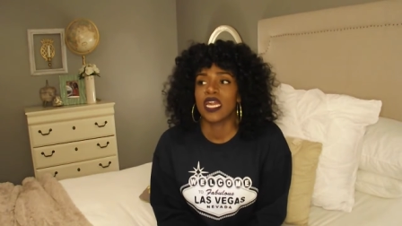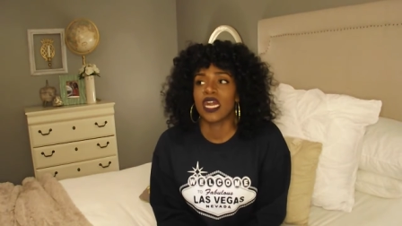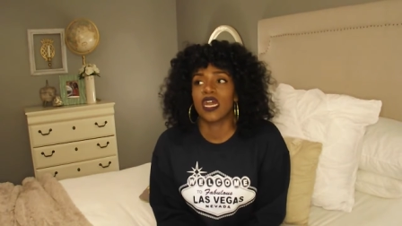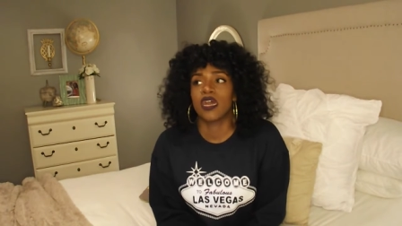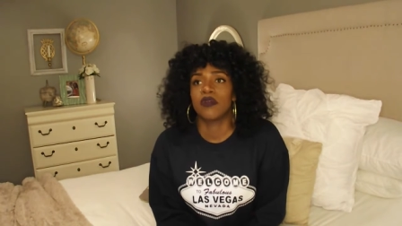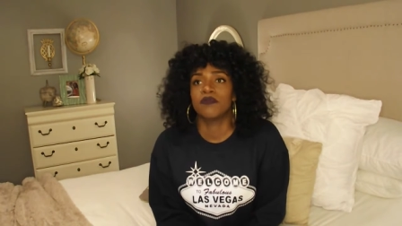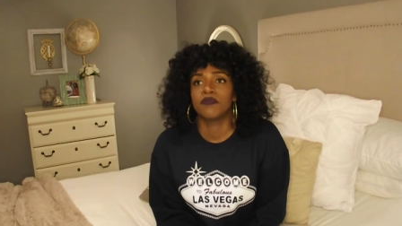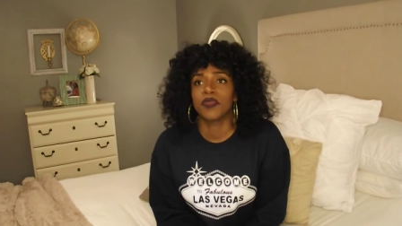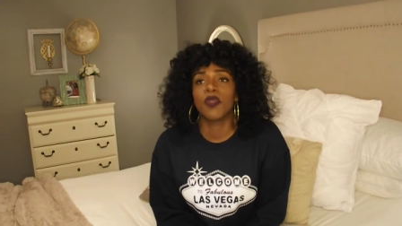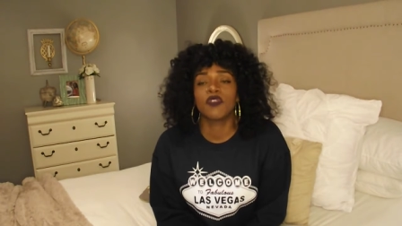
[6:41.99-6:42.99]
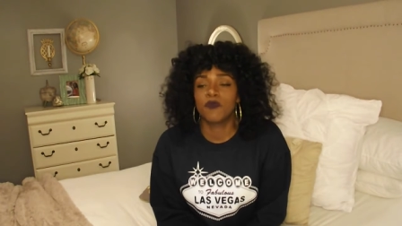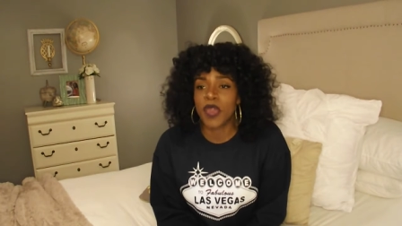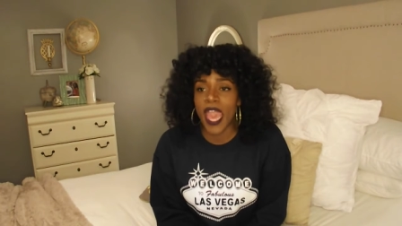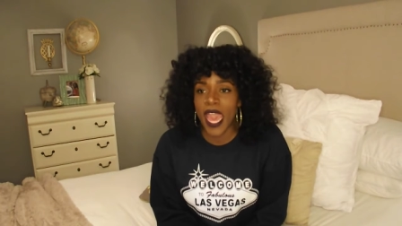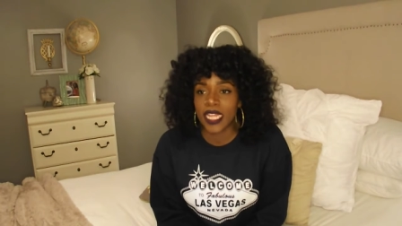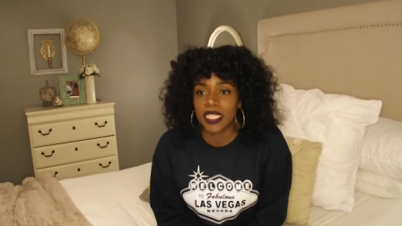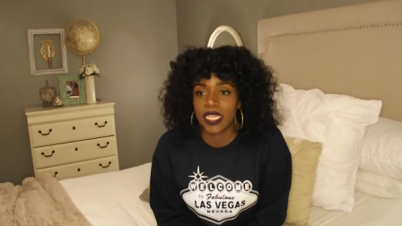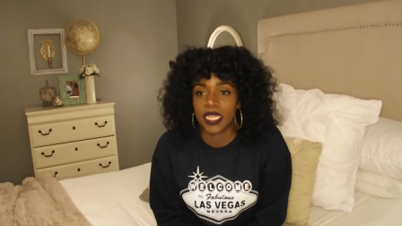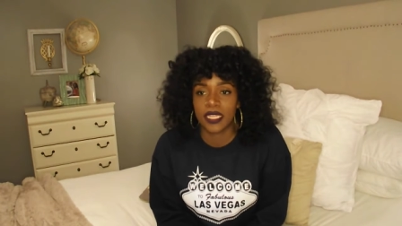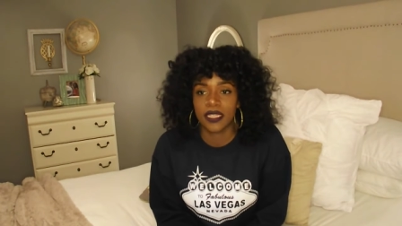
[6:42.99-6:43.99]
it was packed,